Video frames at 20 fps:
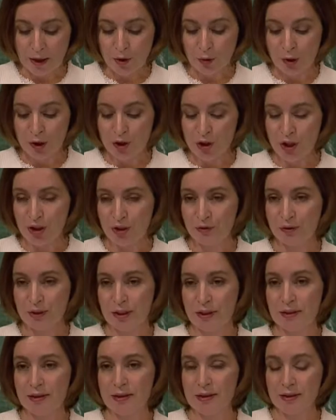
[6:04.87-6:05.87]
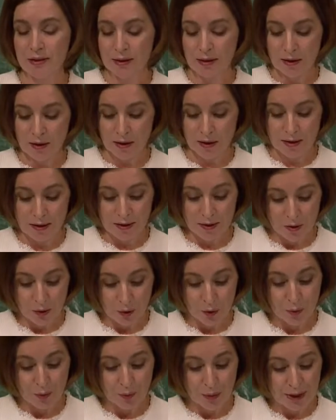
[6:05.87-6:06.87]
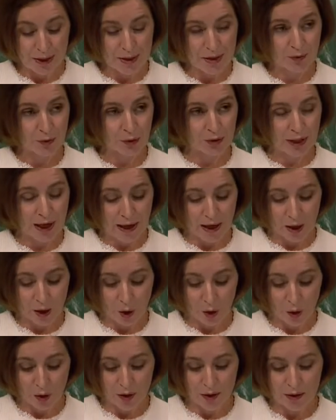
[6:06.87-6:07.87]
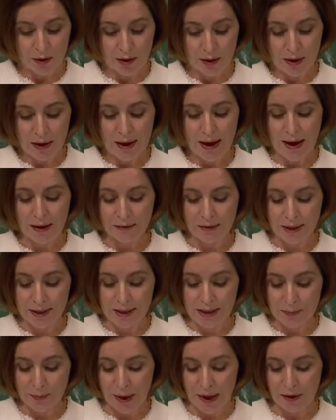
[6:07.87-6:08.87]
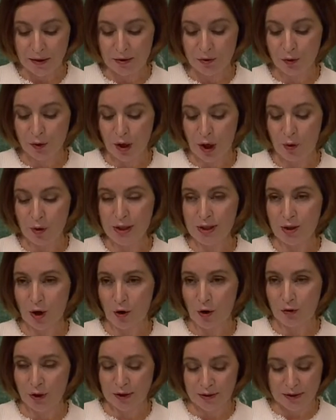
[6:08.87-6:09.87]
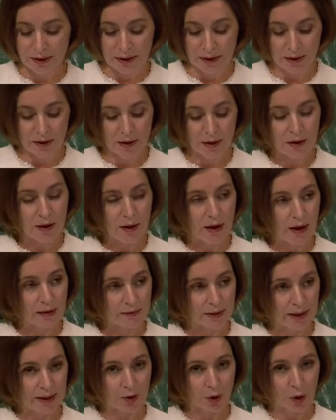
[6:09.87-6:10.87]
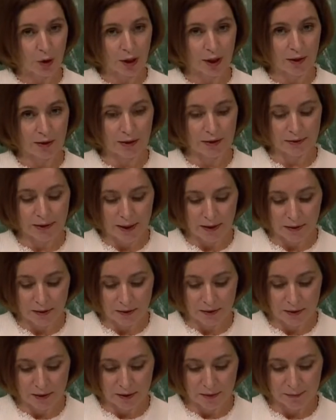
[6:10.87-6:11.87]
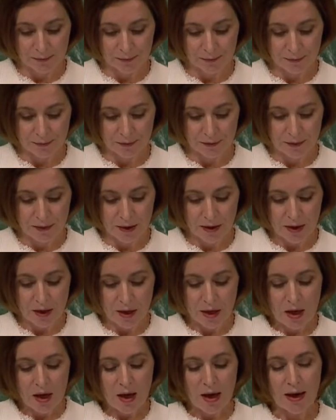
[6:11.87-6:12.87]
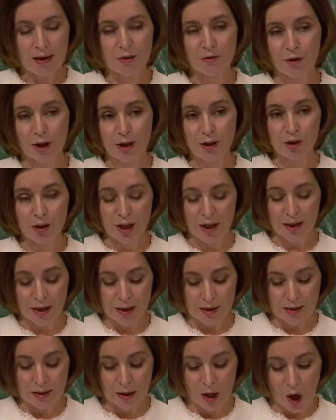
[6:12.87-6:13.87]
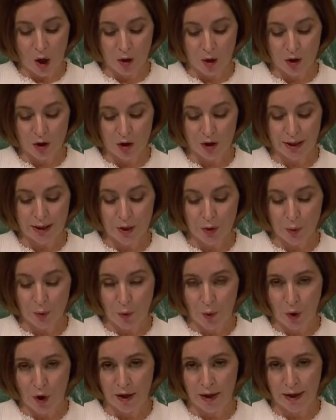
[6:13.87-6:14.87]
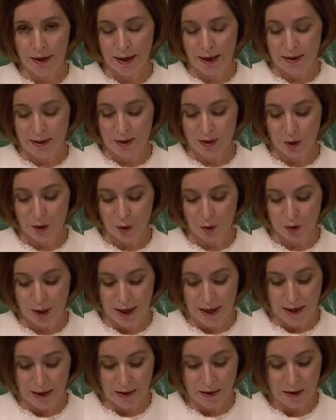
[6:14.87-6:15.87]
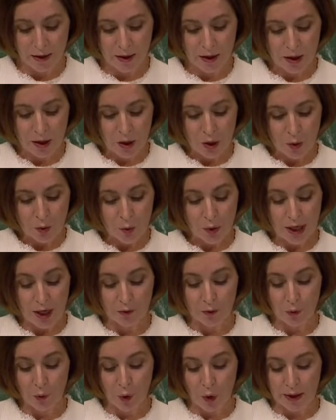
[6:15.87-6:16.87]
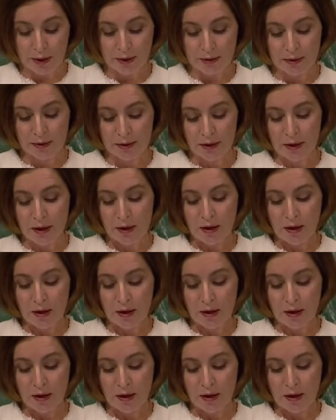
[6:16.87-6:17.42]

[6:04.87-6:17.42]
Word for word: to achieve this is through peaceful dialogue and respect for our sovereignty and territorial integrity. As Russia has launched its war against Ukraine, we have worked